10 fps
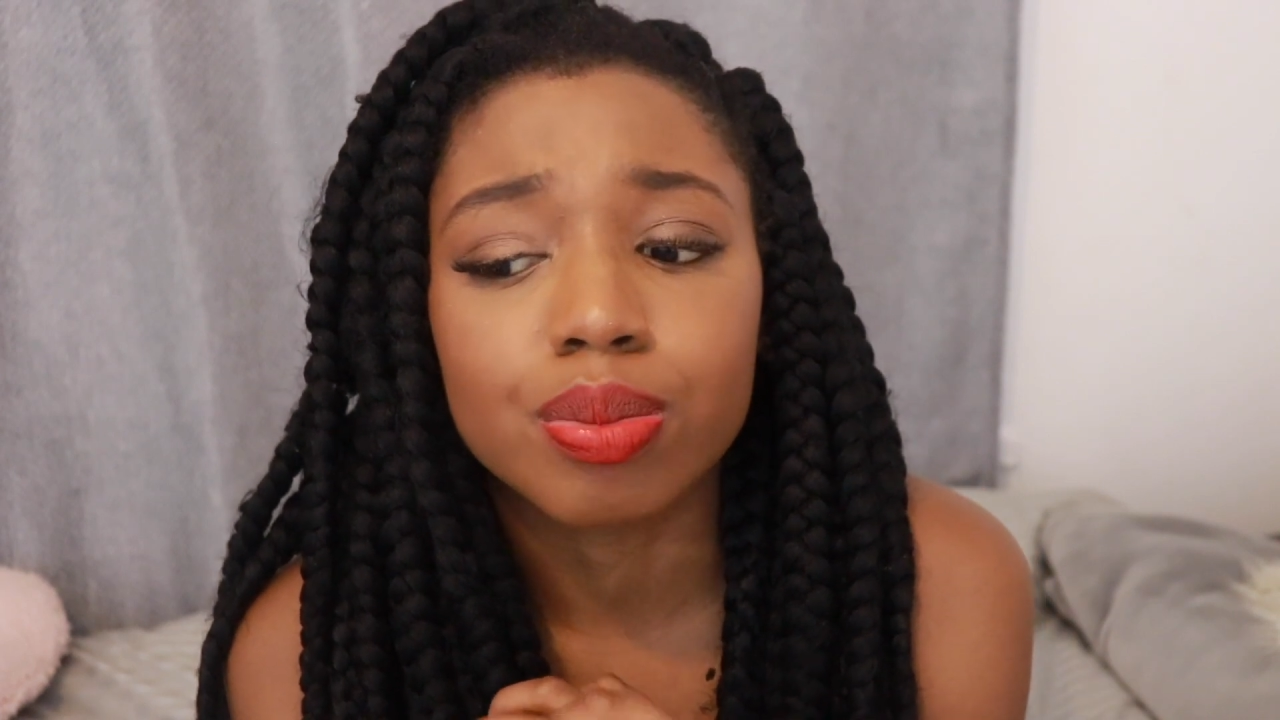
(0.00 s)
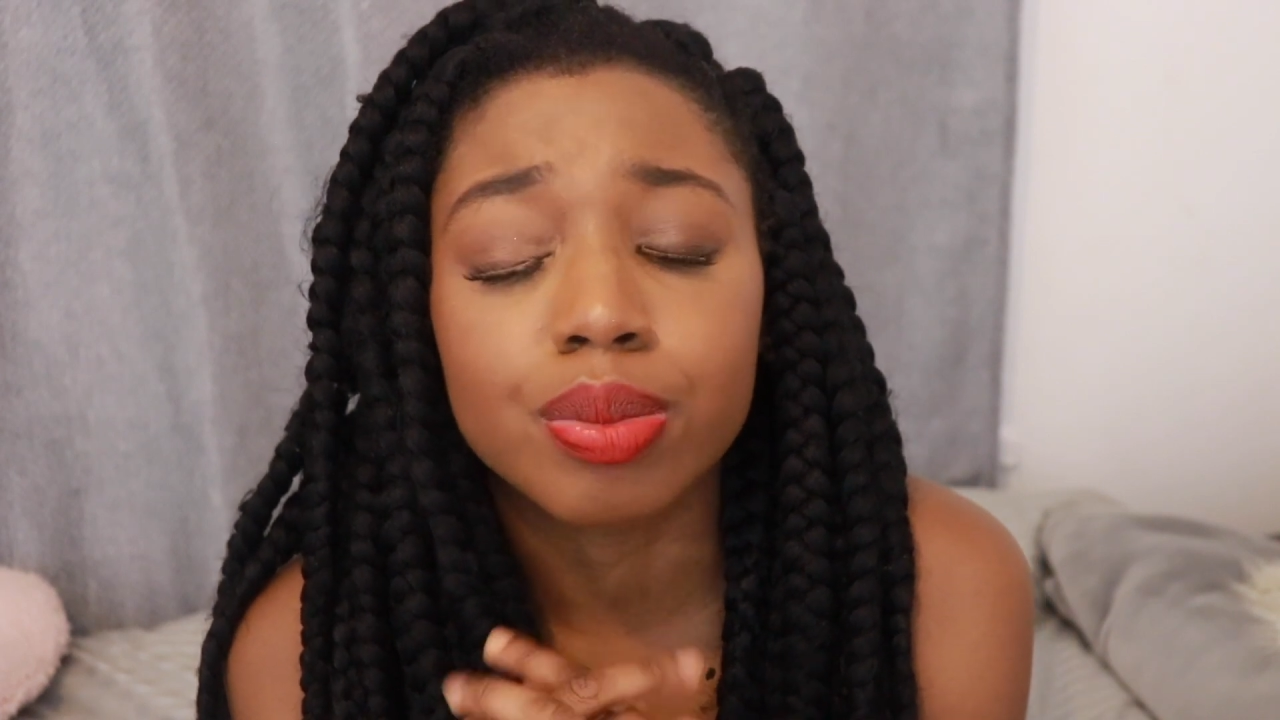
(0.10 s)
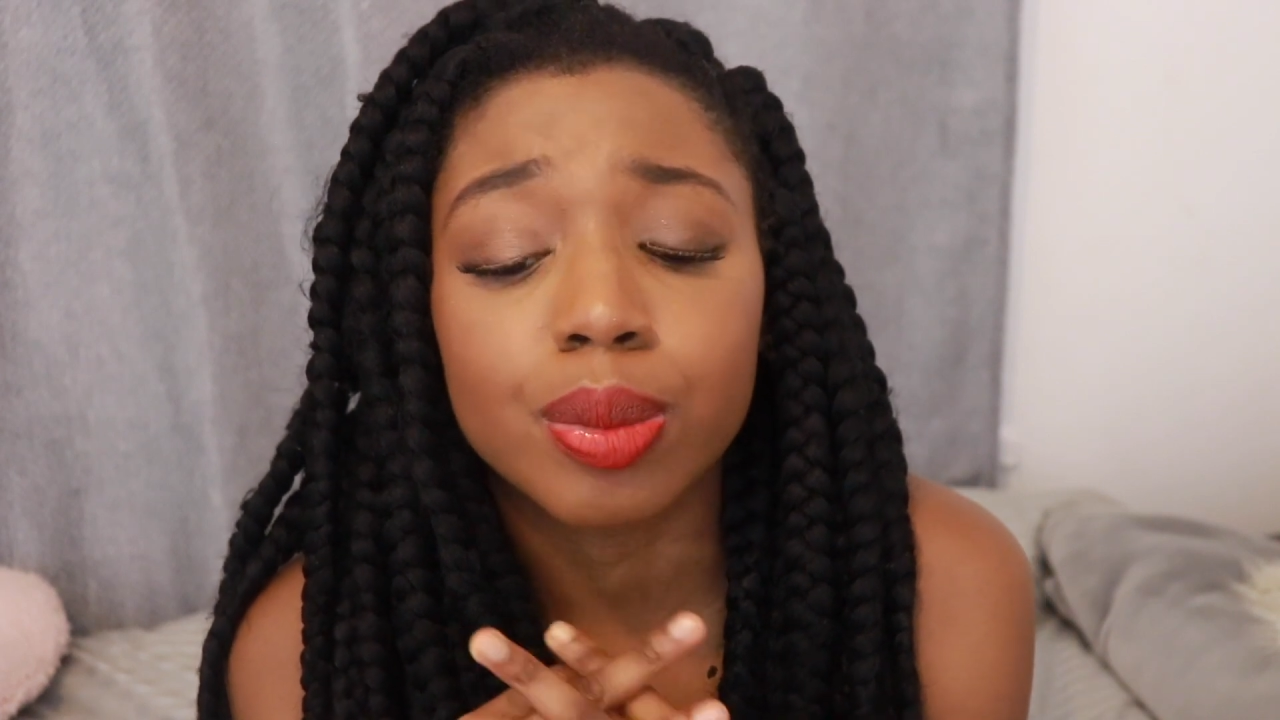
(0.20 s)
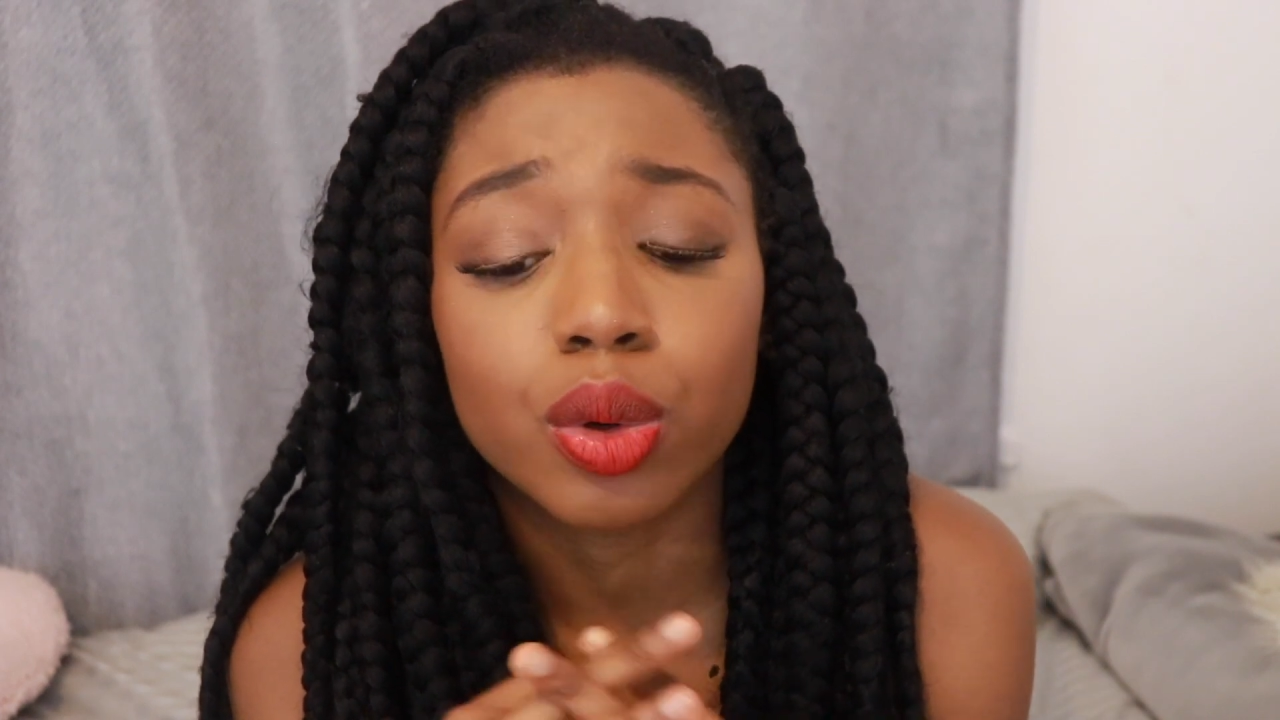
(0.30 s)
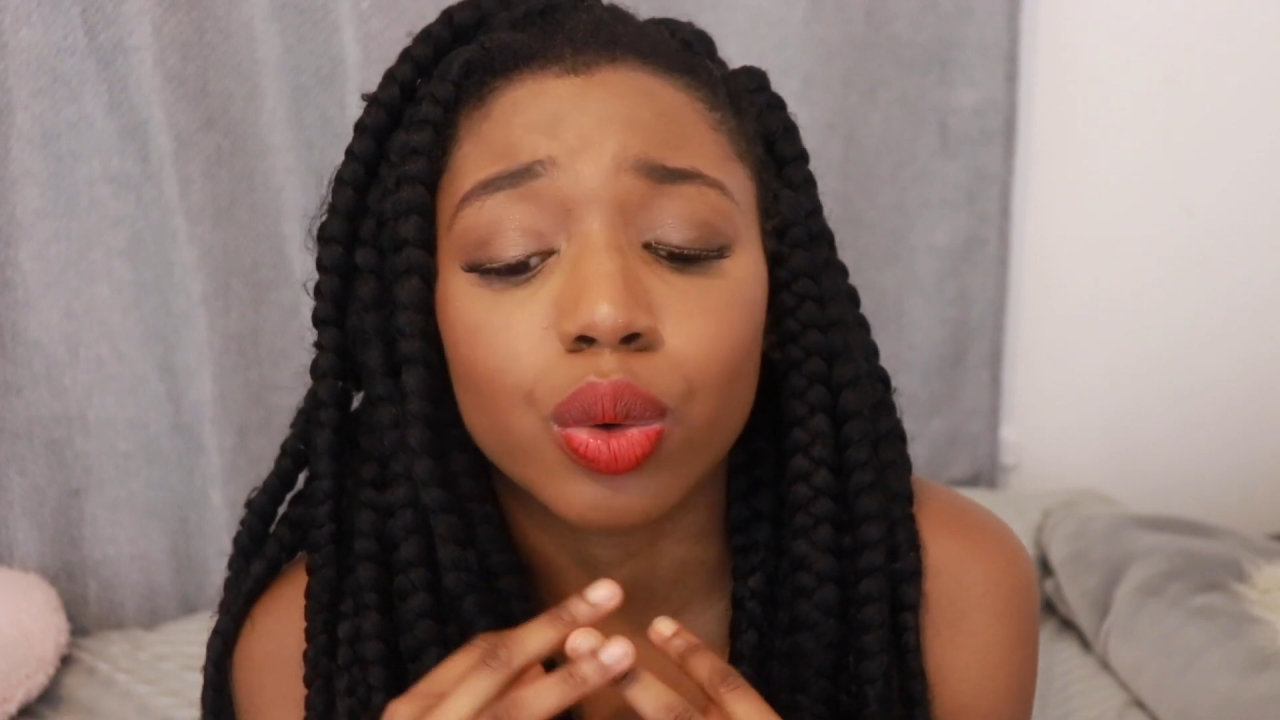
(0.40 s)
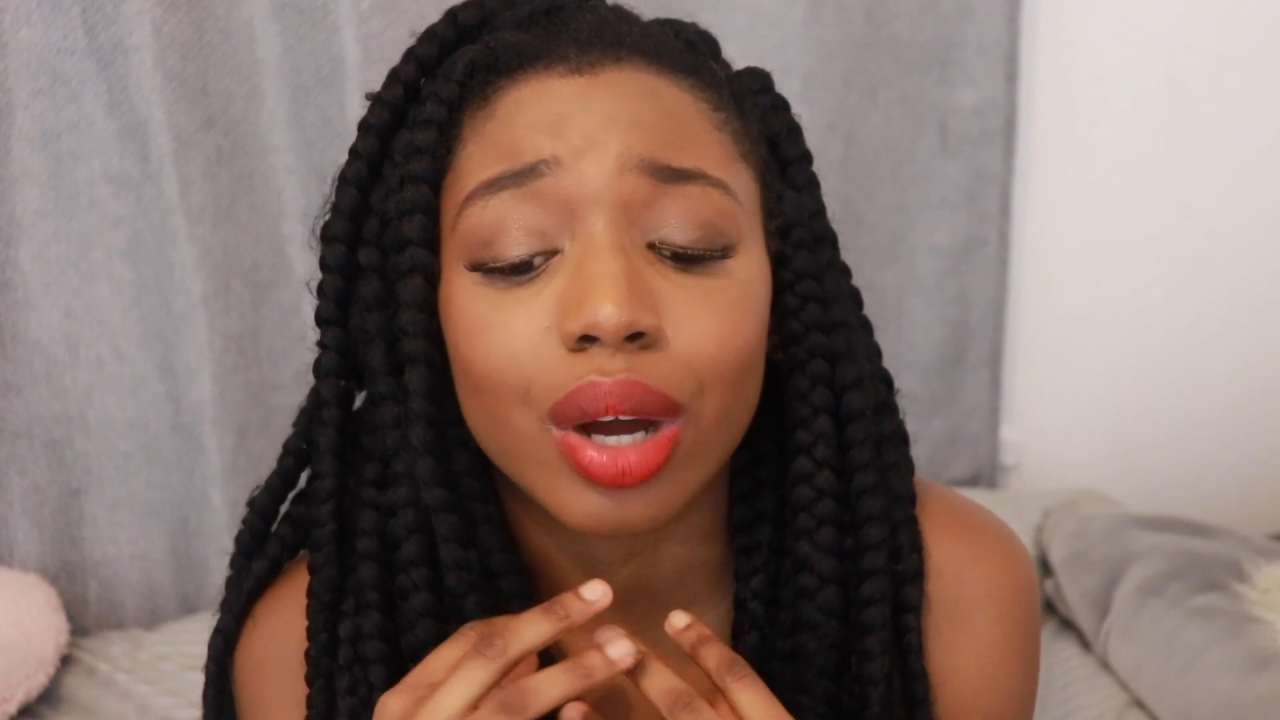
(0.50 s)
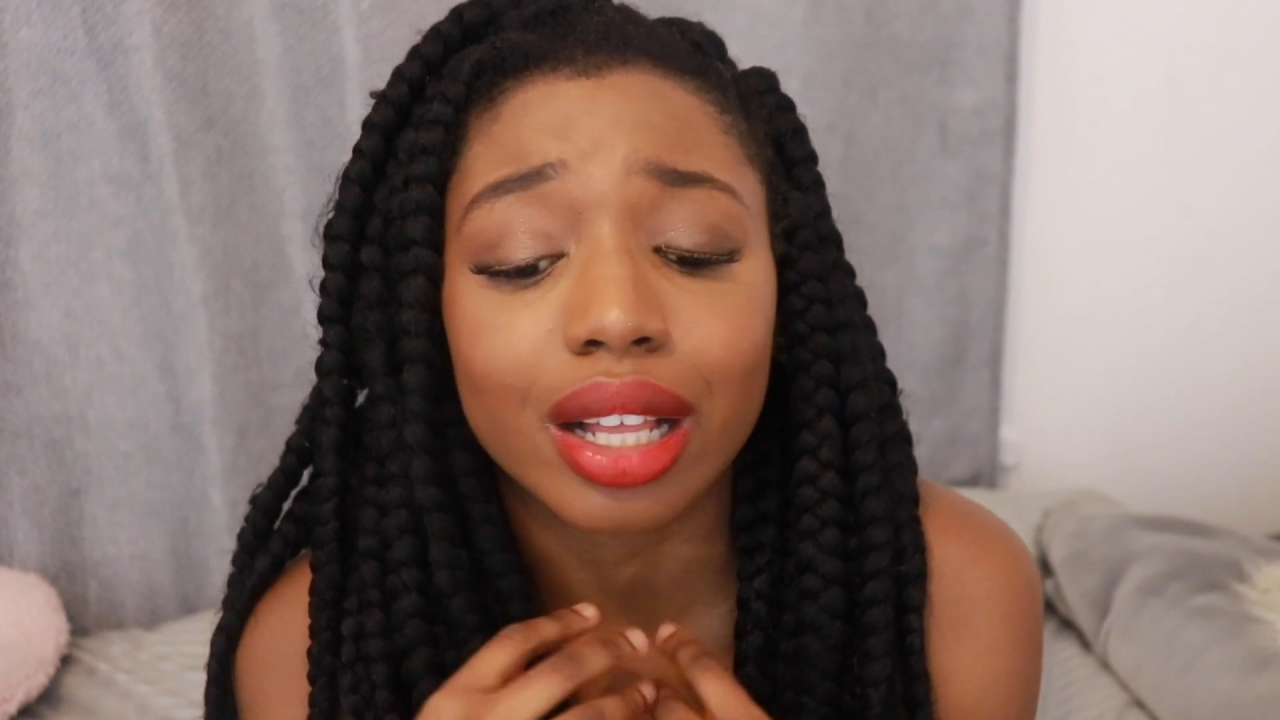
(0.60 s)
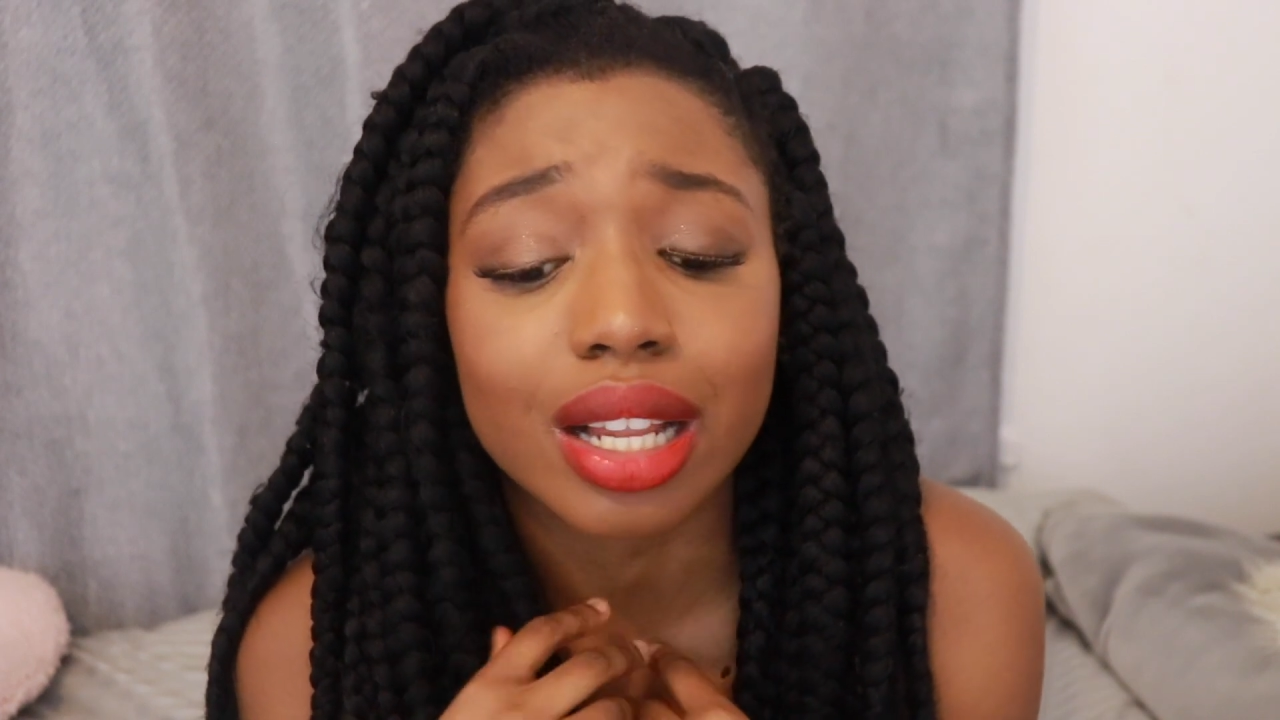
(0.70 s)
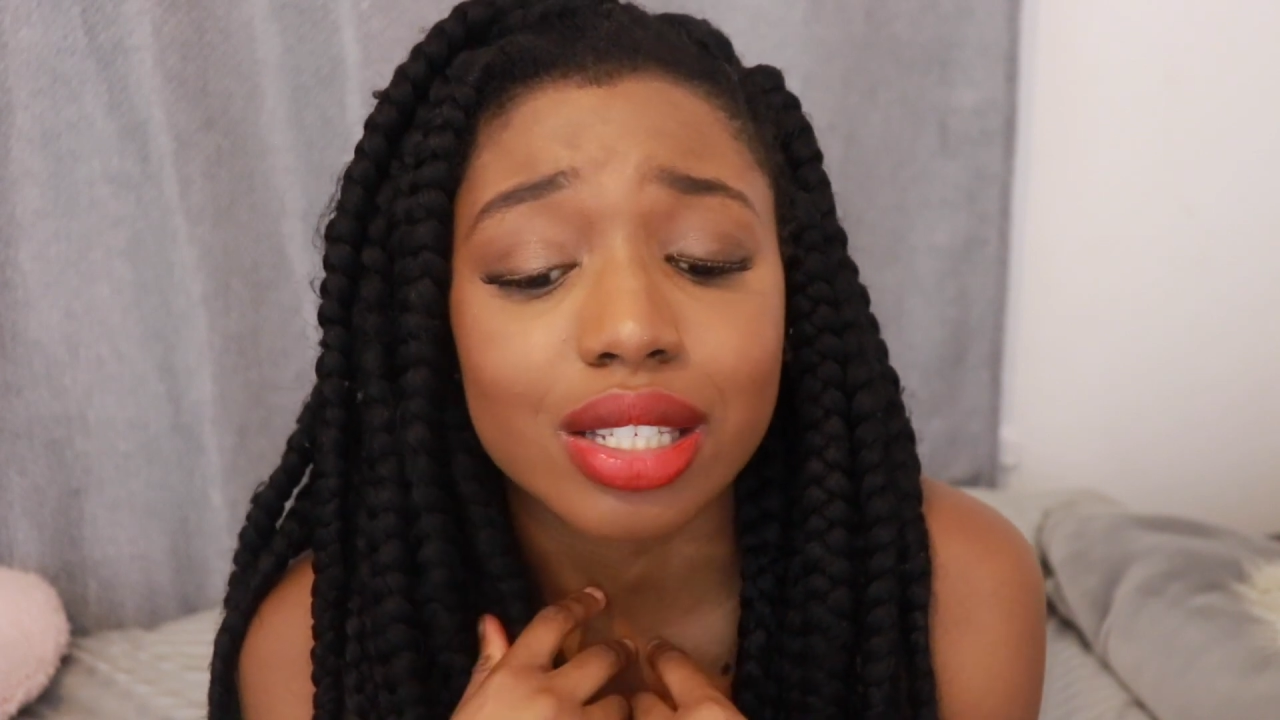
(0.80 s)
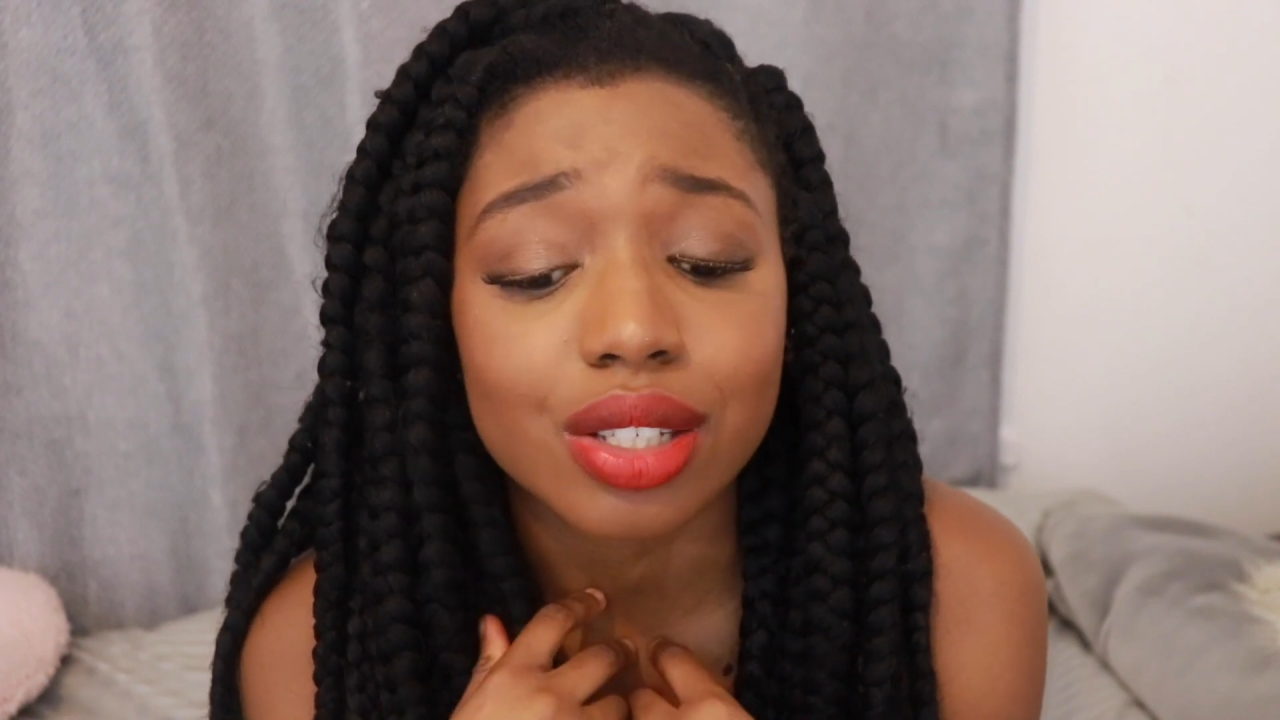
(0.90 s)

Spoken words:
people who I class